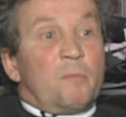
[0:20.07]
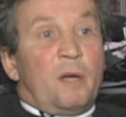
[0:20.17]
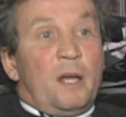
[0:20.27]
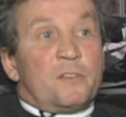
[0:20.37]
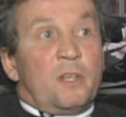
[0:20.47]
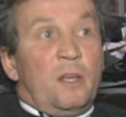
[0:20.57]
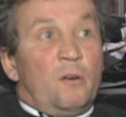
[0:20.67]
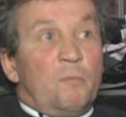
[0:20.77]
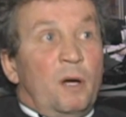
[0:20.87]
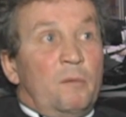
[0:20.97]
a bad
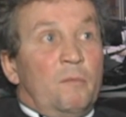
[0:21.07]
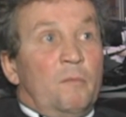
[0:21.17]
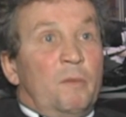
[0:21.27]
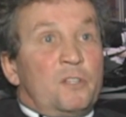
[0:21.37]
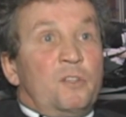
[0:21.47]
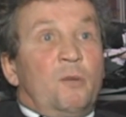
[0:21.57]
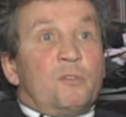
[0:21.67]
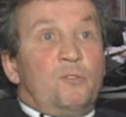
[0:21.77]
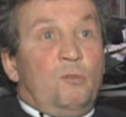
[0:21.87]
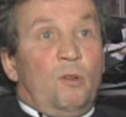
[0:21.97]
skater, but my stick
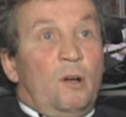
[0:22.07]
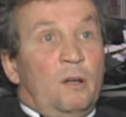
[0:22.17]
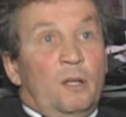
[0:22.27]
was too long.